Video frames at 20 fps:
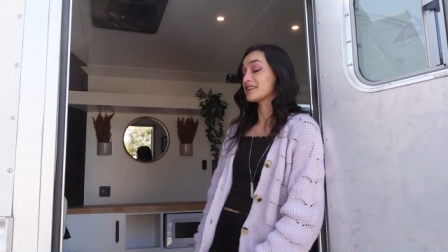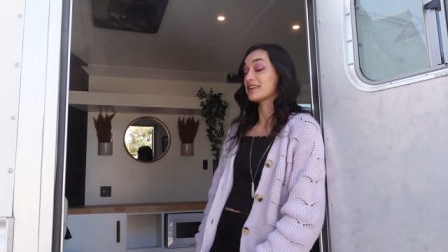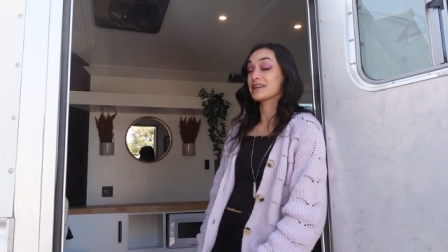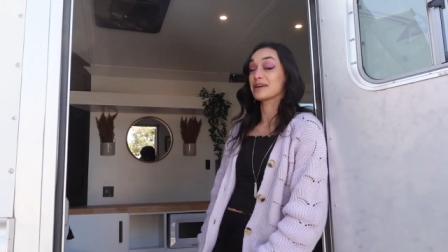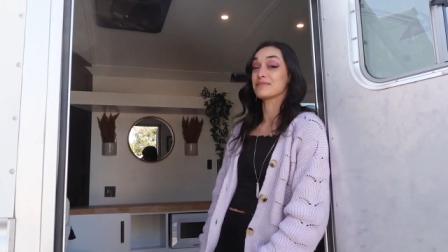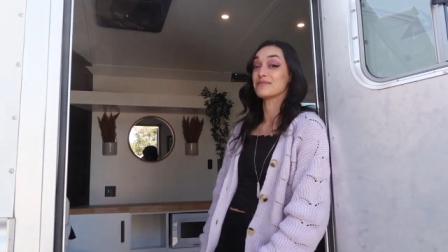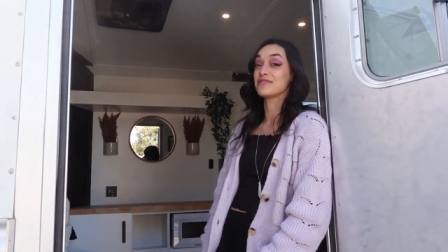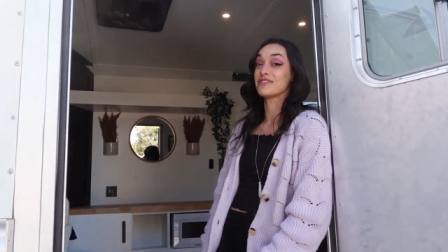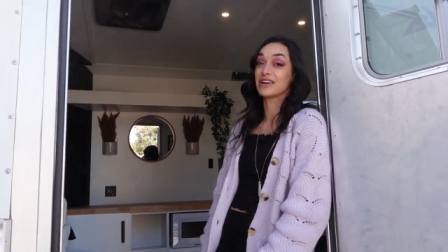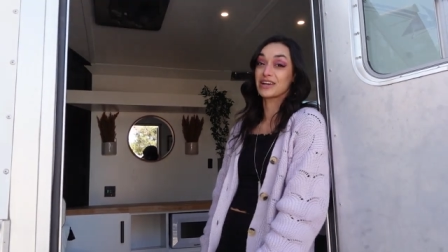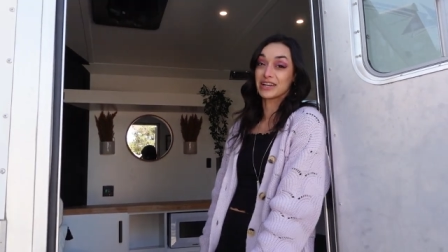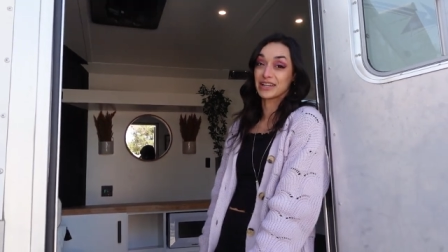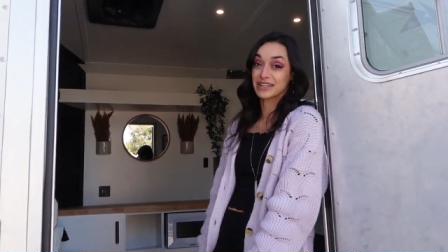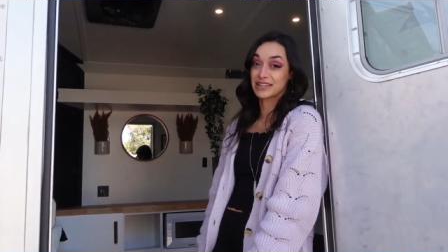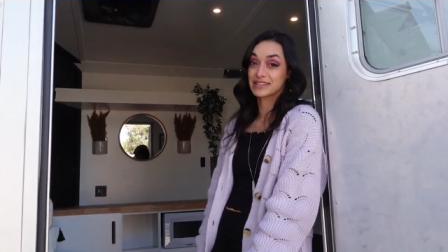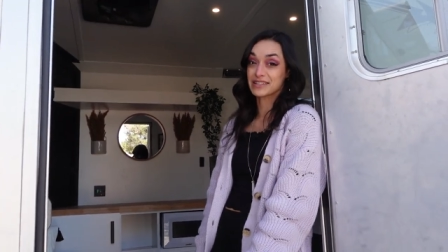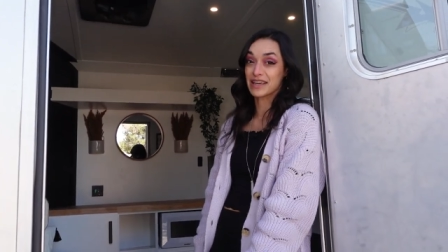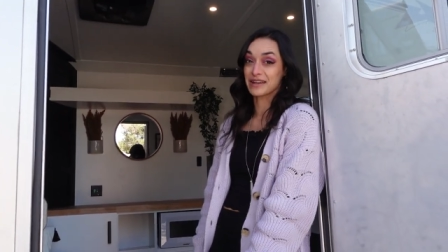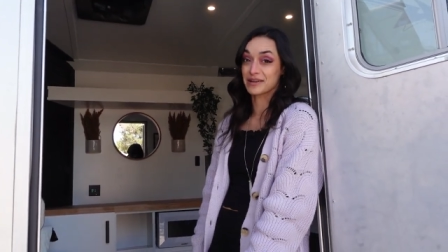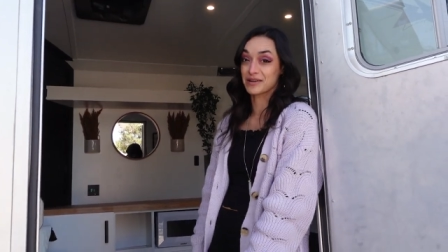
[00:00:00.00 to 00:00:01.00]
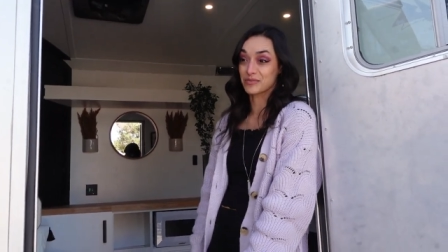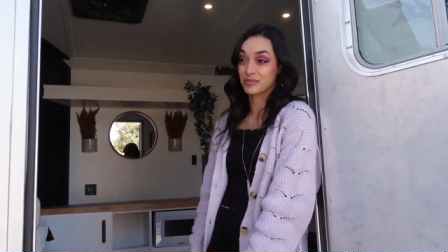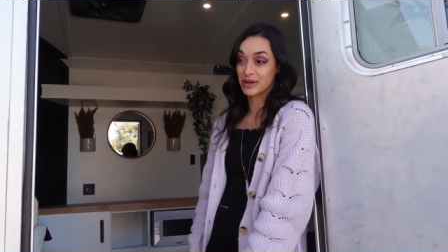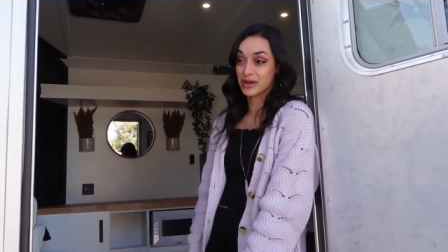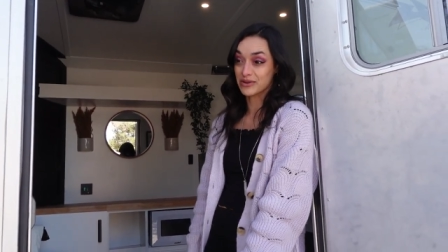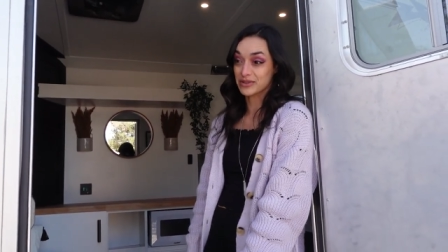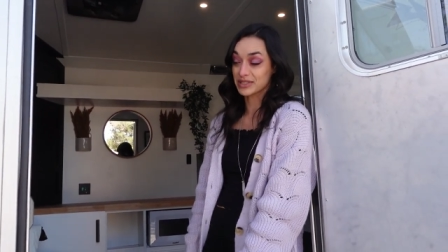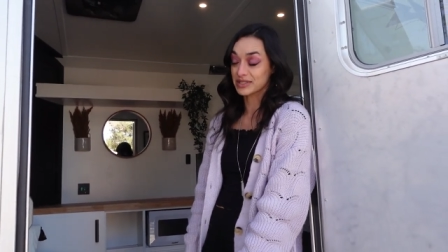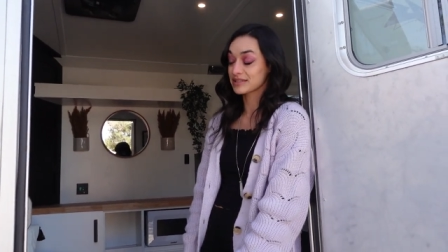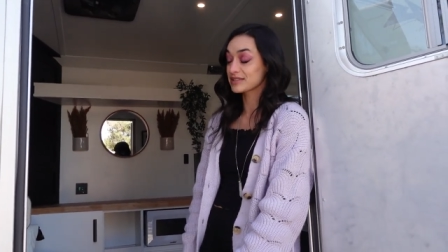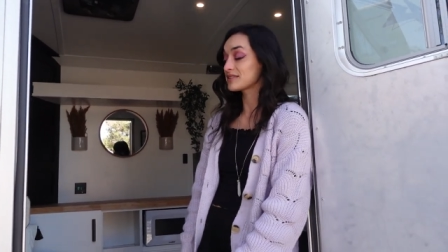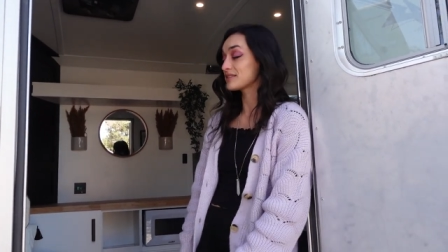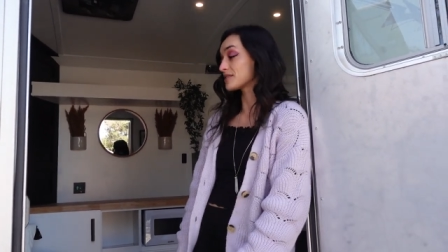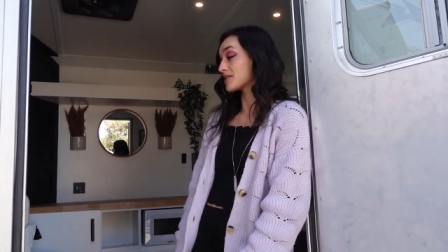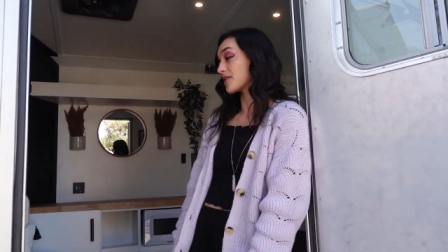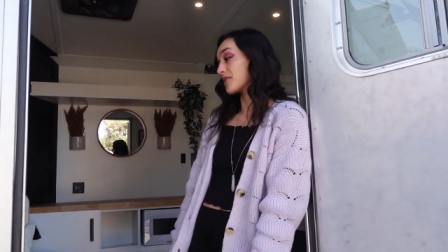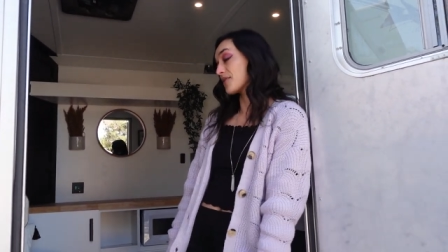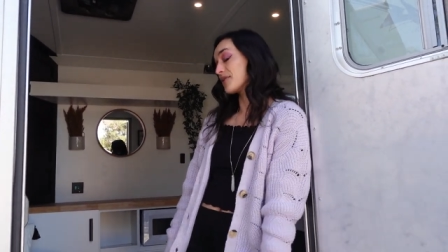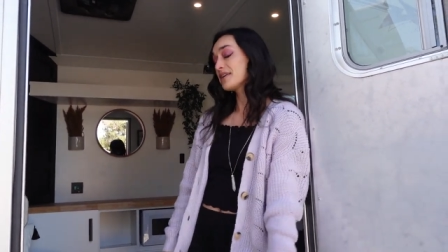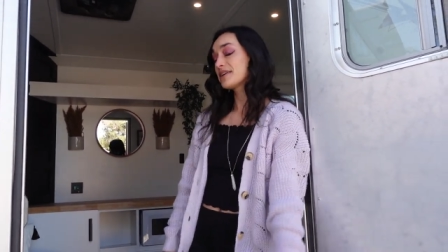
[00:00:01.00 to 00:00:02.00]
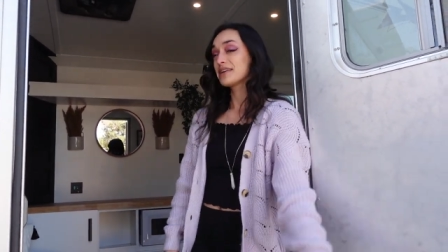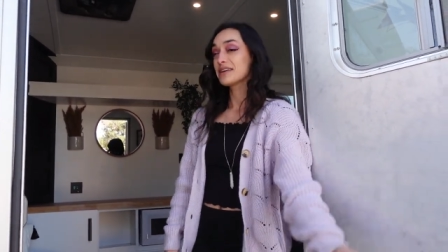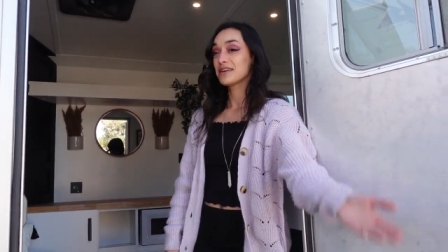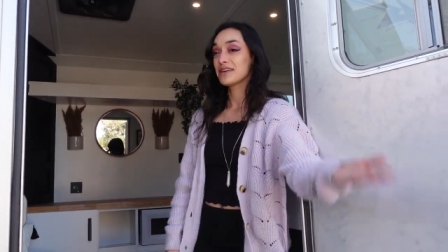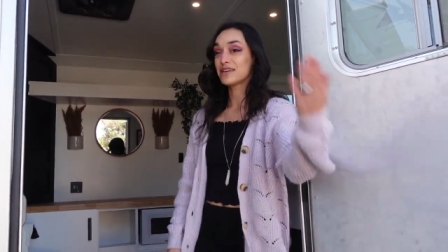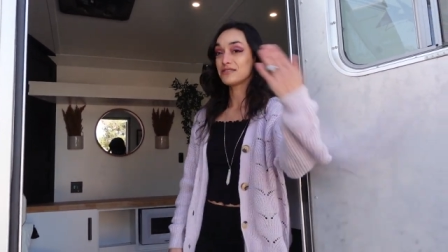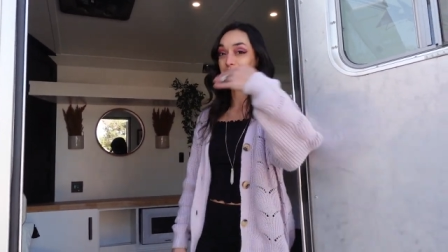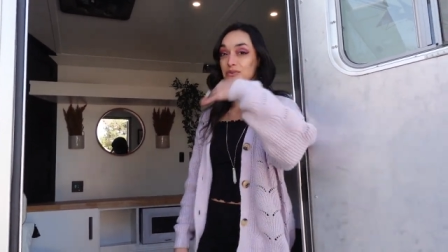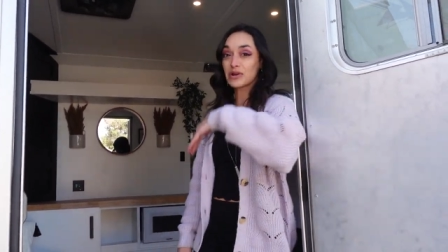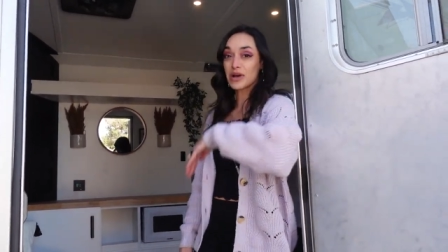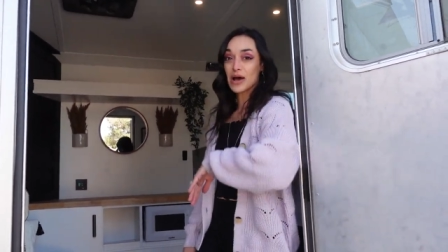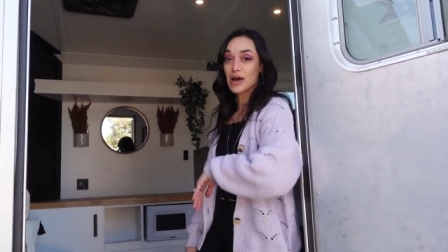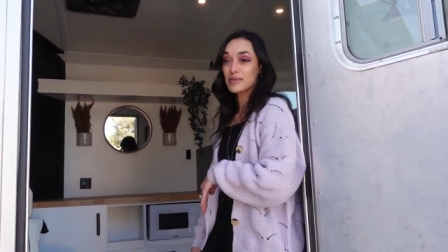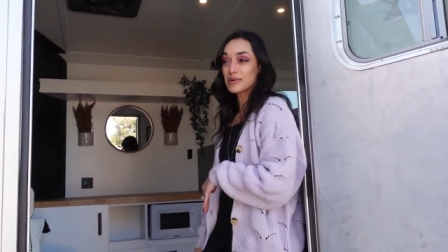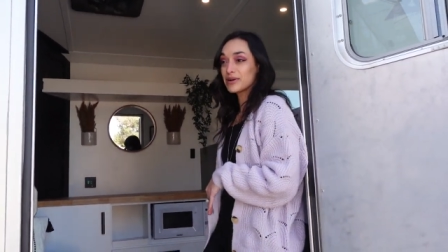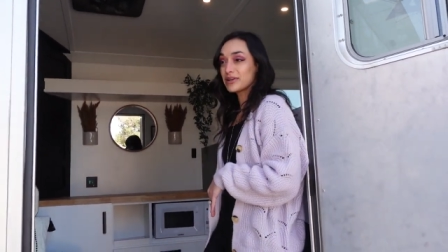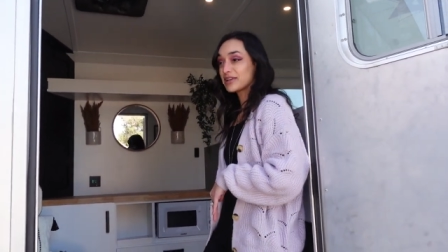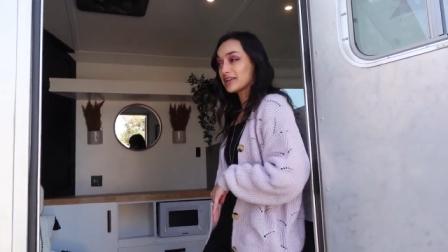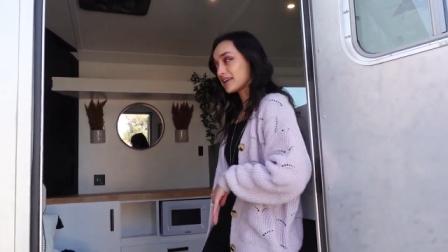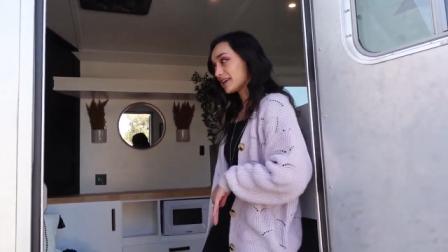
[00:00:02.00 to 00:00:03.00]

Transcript: and I'm very excited about it. So if you come on